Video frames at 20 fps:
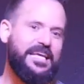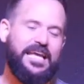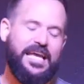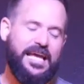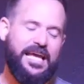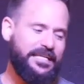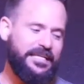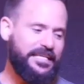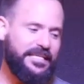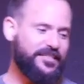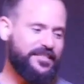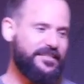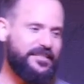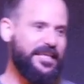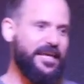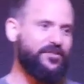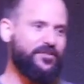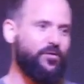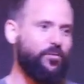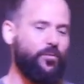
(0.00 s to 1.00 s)
And isn't
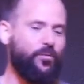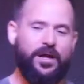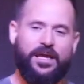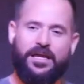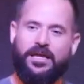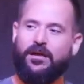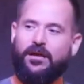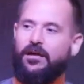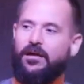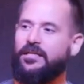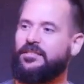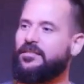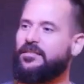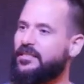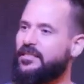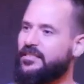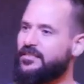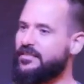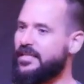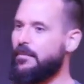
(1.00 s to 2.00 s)
that the way,
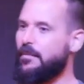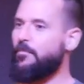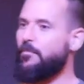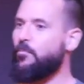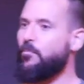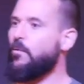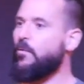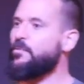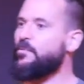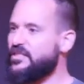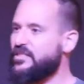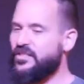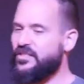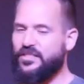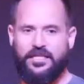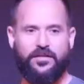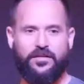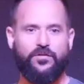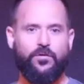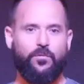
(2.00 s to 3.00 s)
isn't, isn't that what we
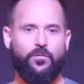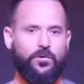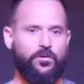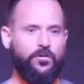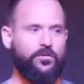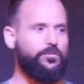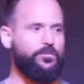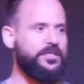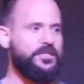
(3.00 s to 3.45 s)
see in the world?